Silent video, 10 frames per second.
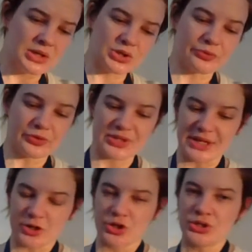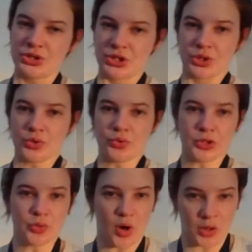So for Section 2,
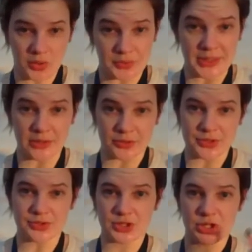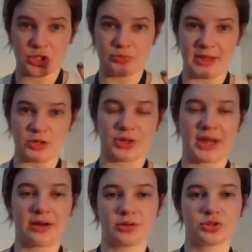you are only introduced to two major
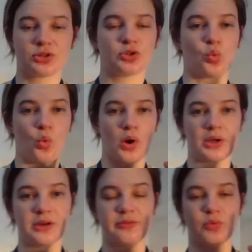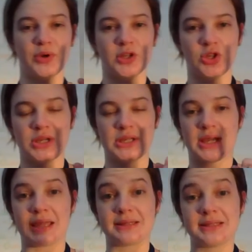characters, one of which is
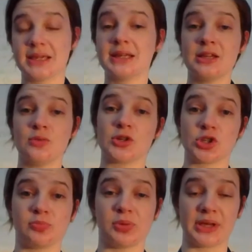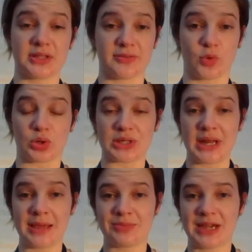Antigone, which the play is, of course,
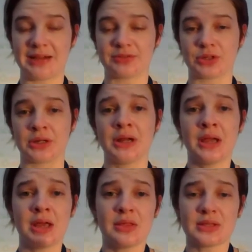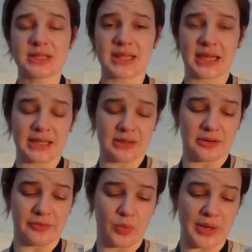named after. The second
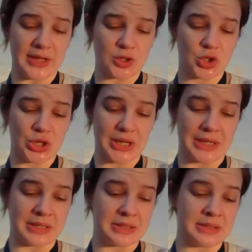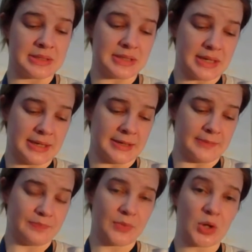of which is
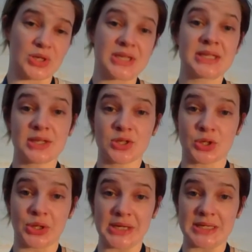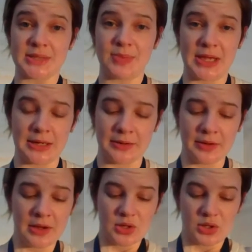her sister, Ismene.
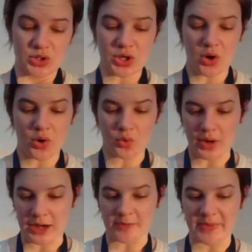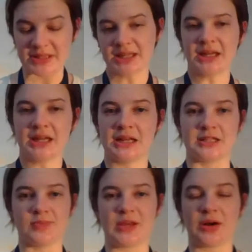So Antigone and
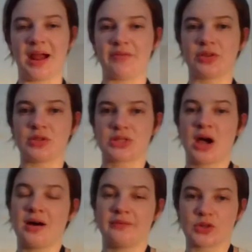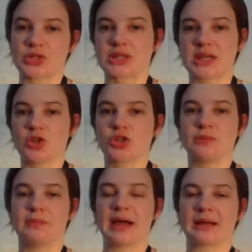Ismene are having this
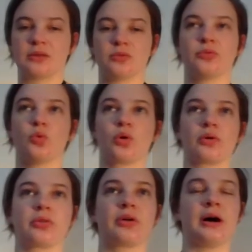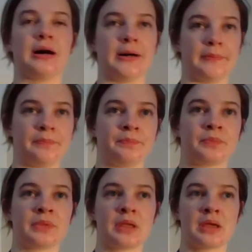conversation back and forth
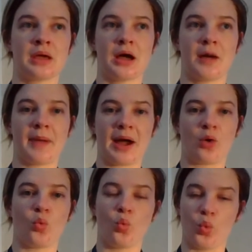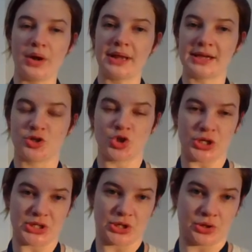about what has
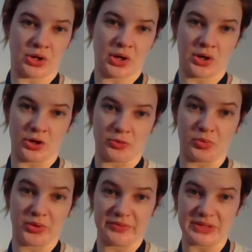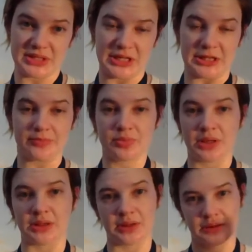just occurred previously
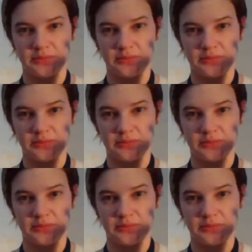in